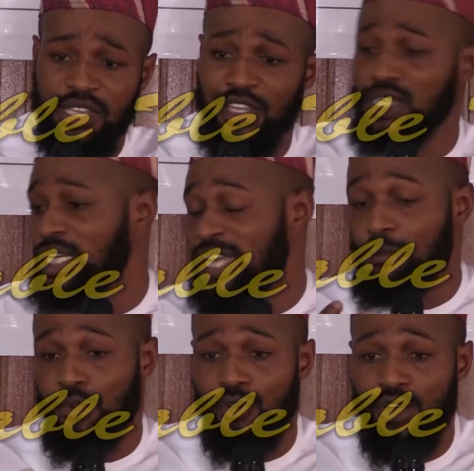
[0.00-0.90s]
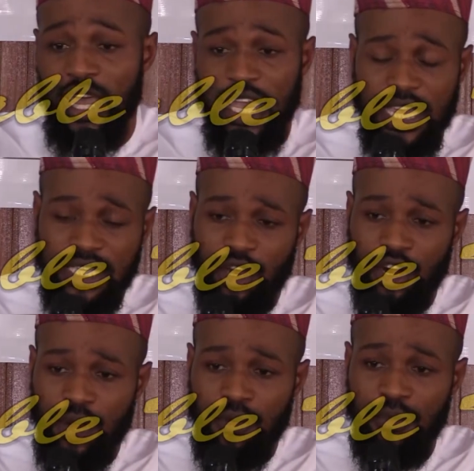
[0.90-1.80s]
A good example is the
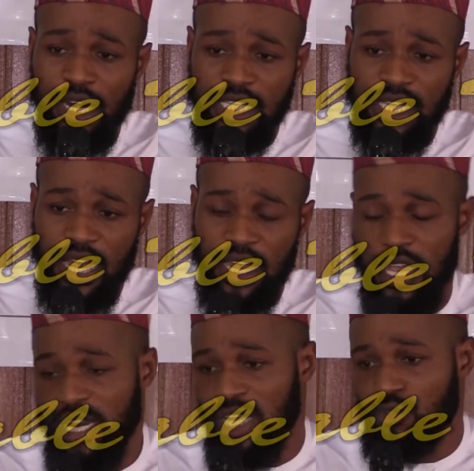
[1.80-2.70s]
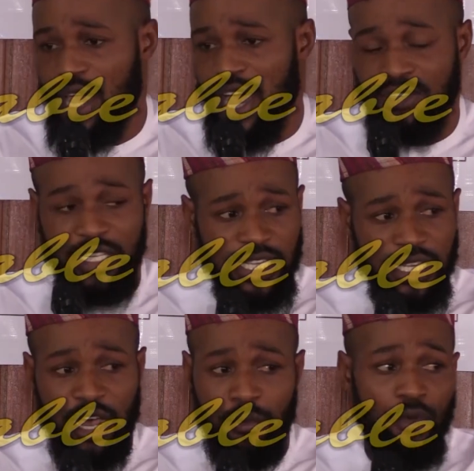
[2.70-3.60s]
Honorable Minister that we have sitting
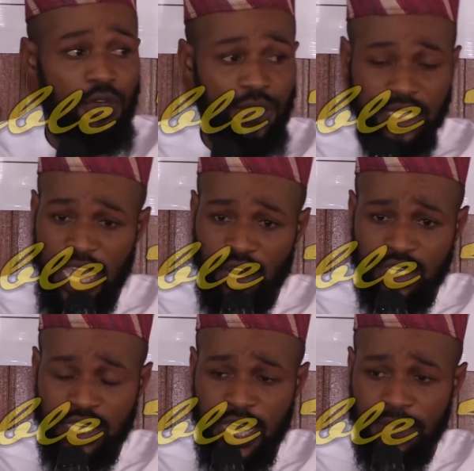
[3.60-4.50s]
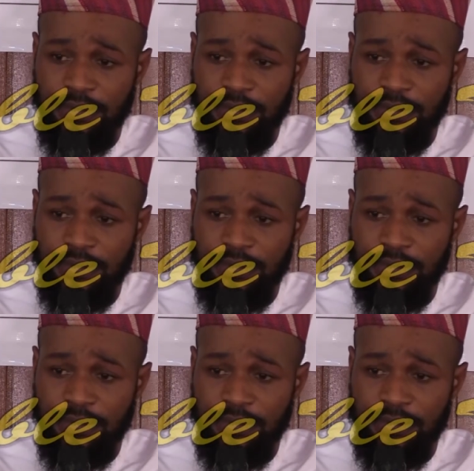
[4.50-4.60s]
down beside us here.